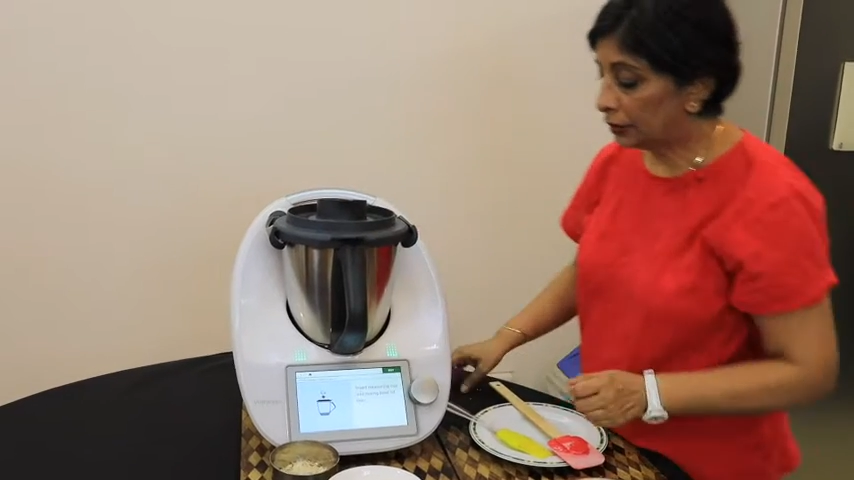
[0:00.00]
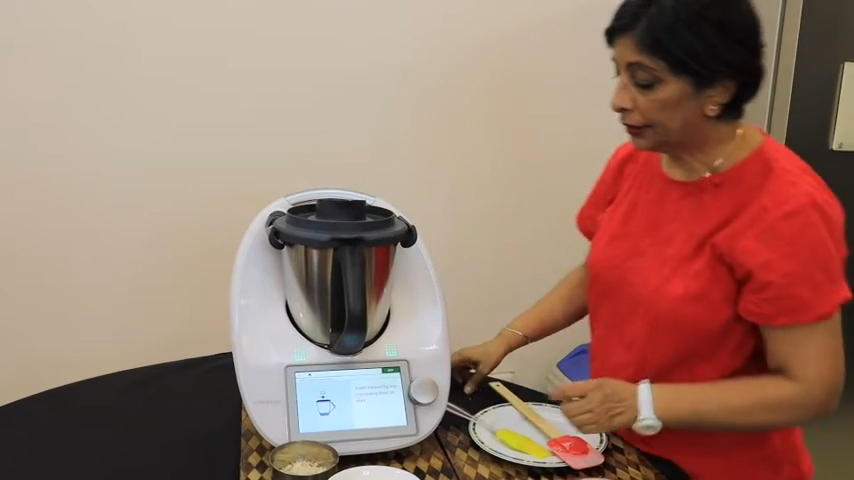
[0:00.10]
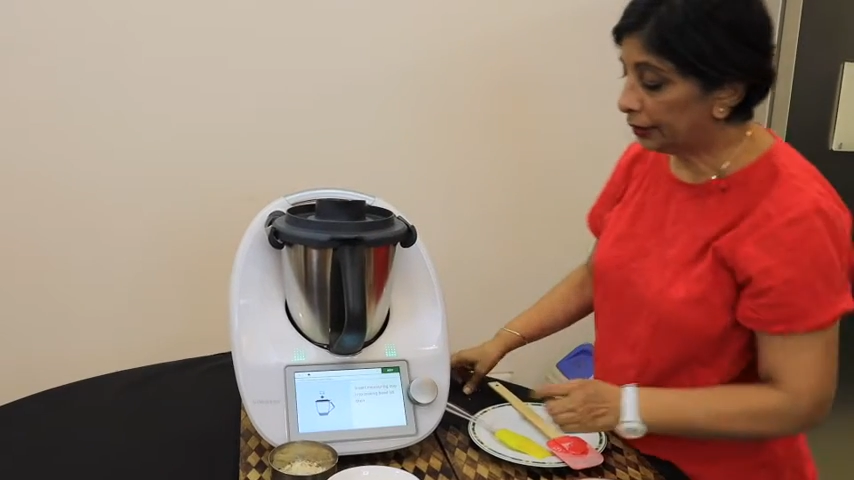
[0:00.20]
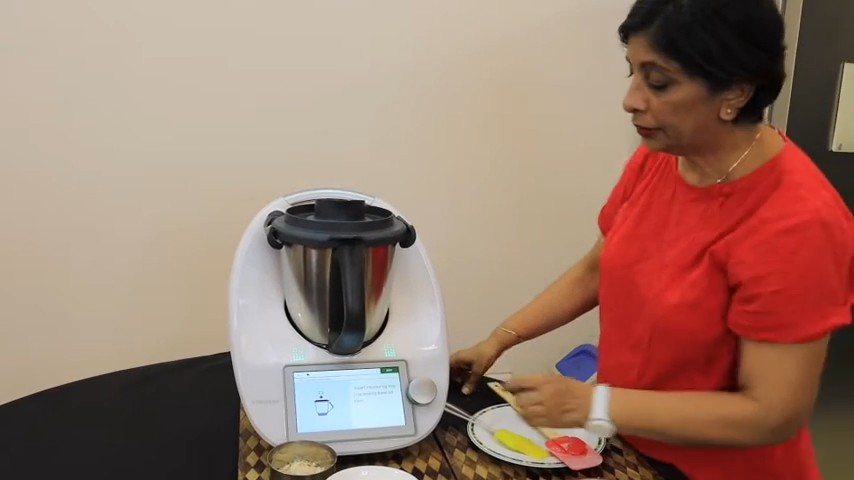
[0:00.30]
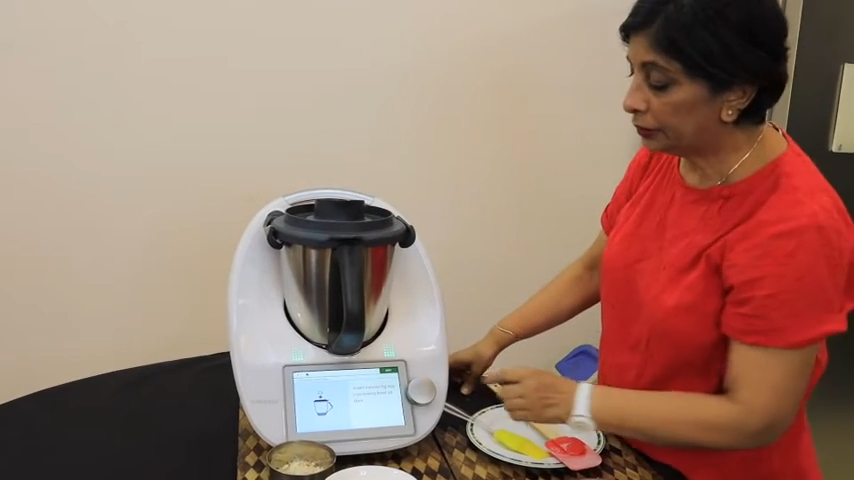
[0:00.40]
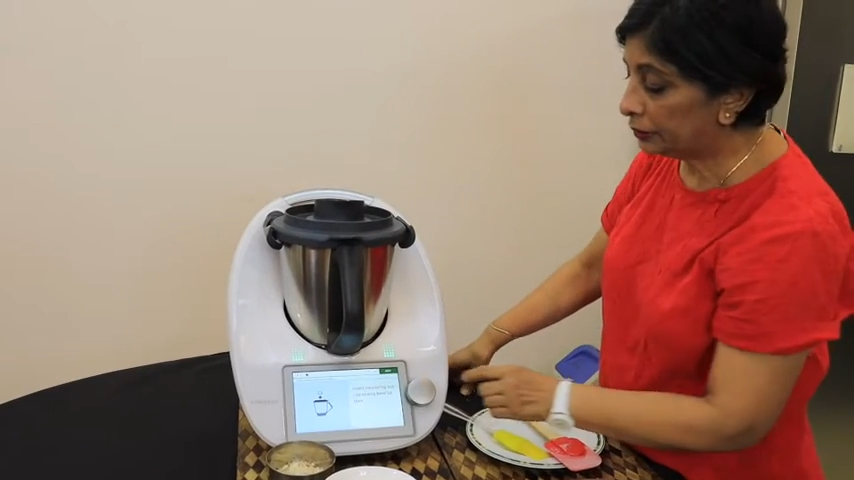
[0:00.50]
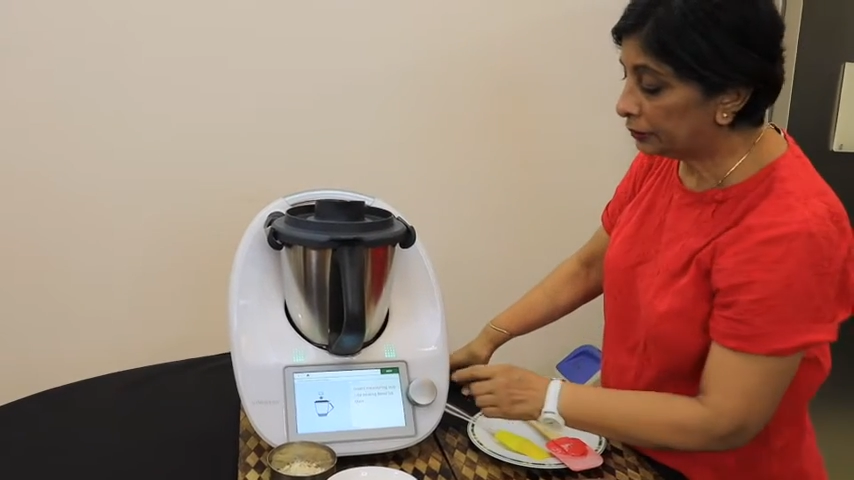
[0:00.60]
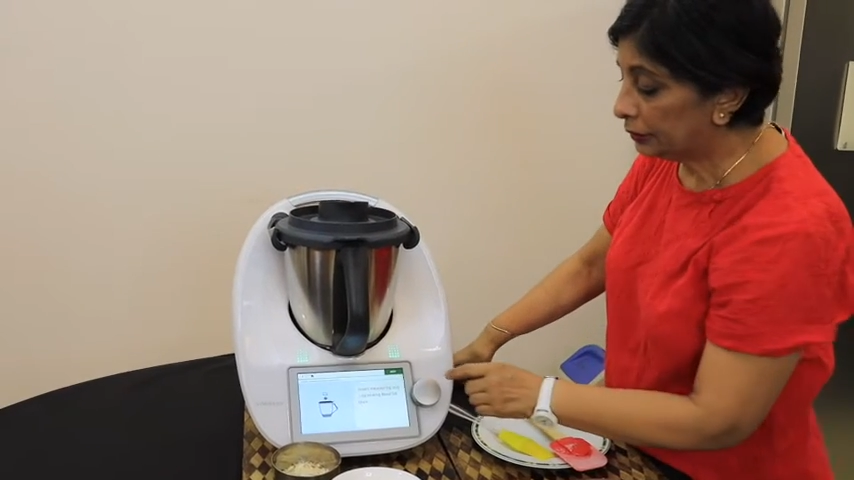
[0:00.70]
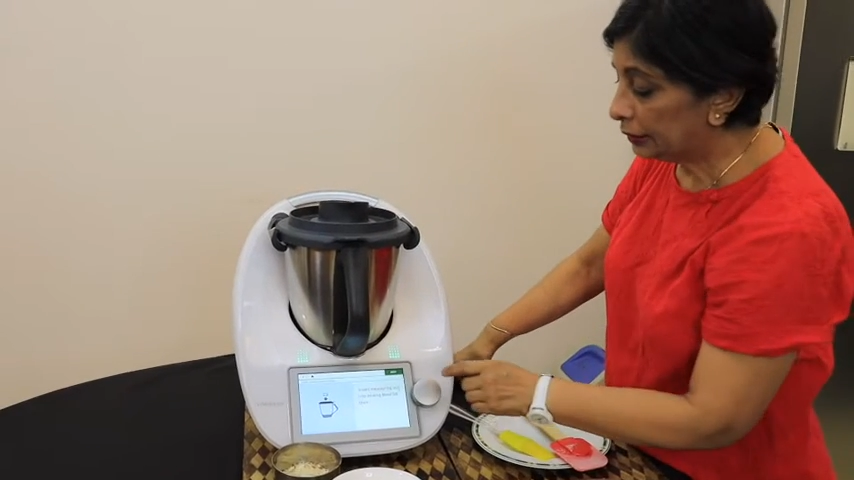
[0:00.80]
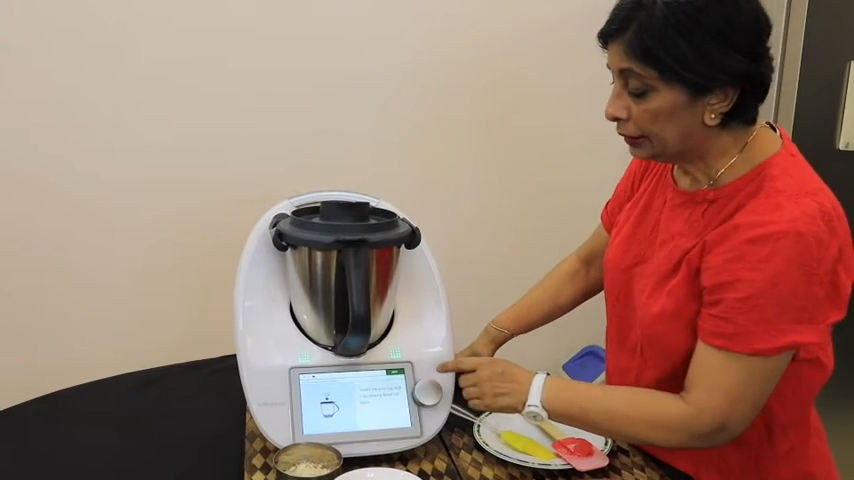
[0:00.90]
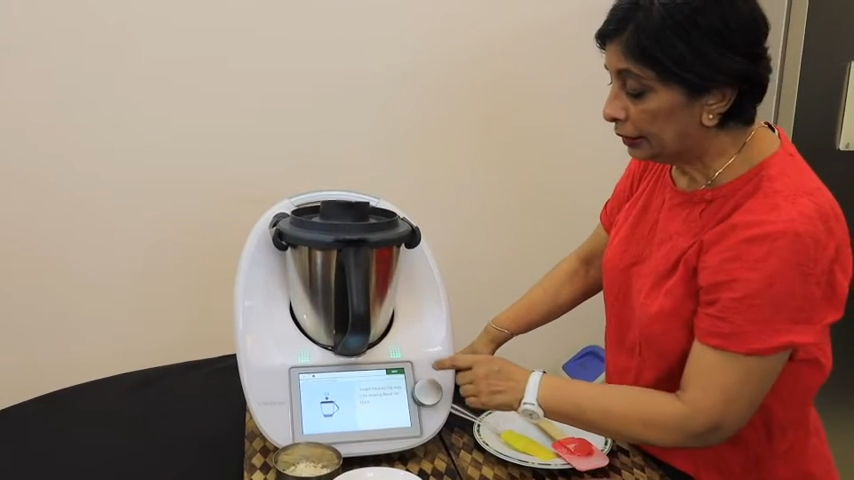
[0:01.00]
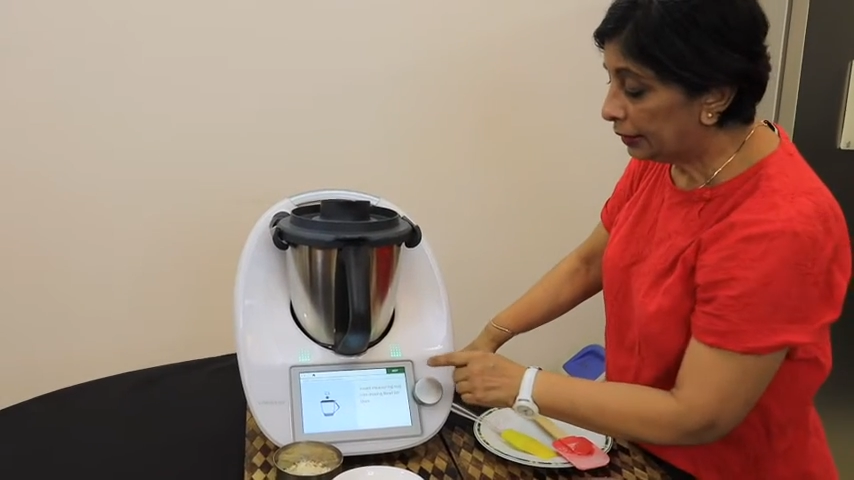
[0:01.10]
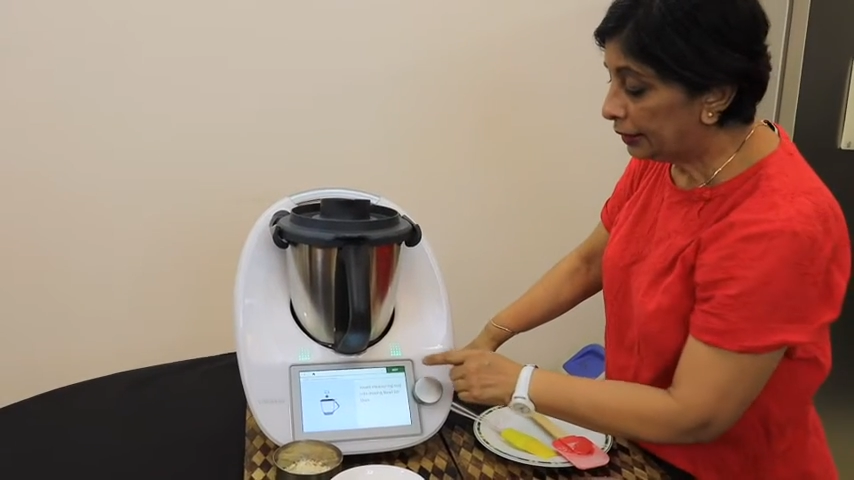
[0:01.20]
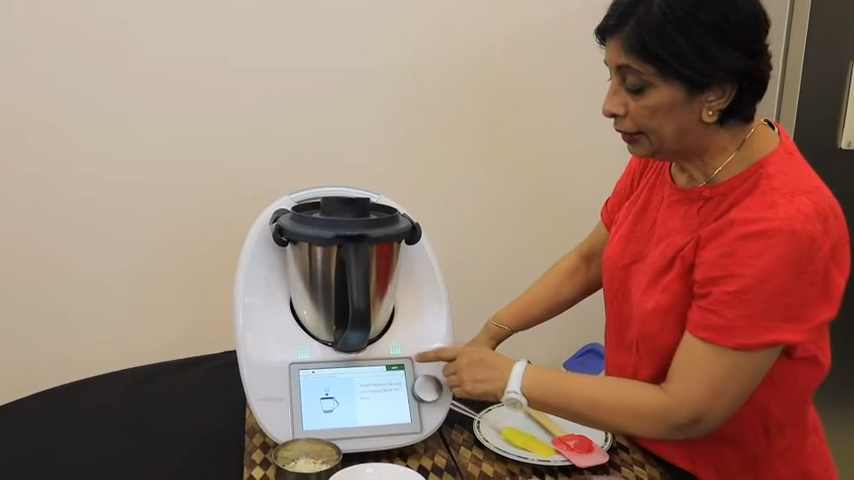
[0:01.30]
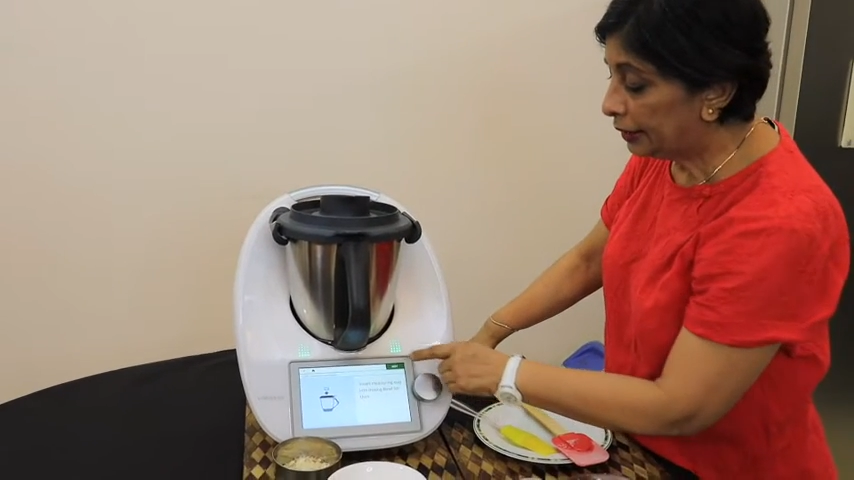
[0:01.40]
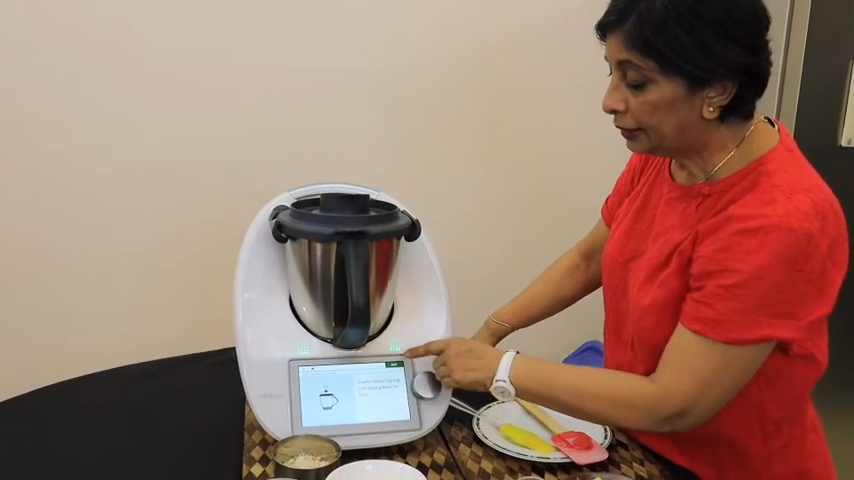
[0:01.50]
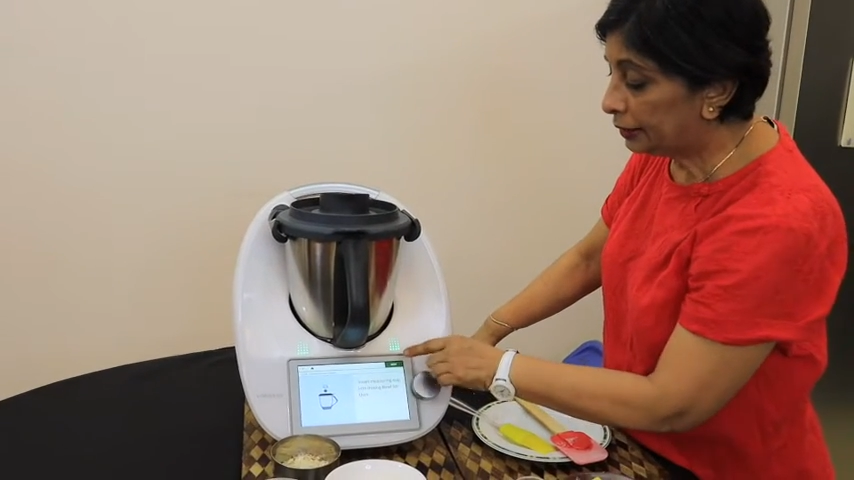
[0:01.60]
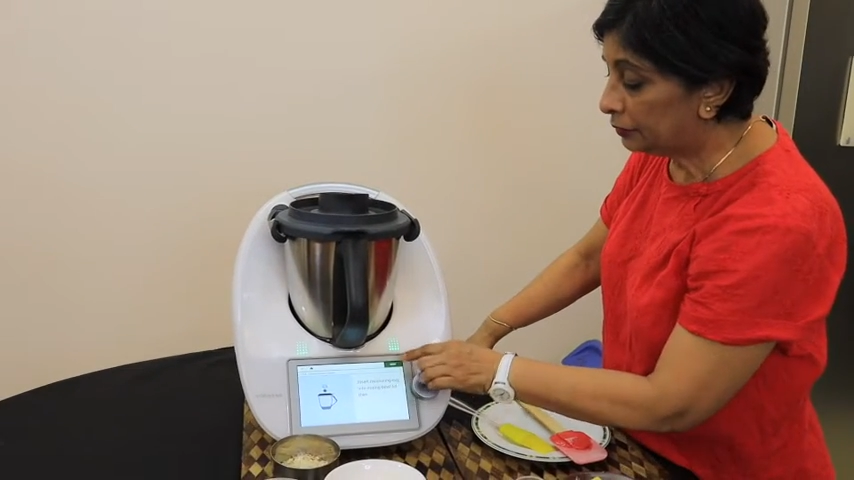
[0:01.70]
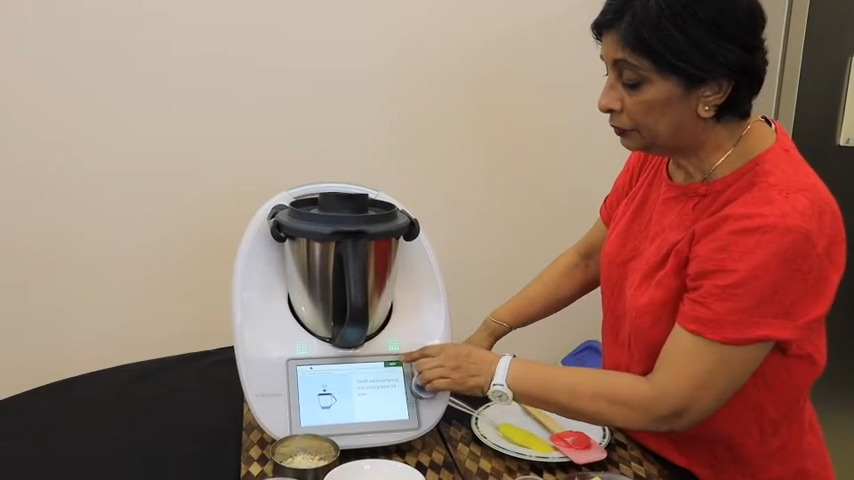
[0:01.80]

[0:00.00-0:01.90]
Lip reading: here, and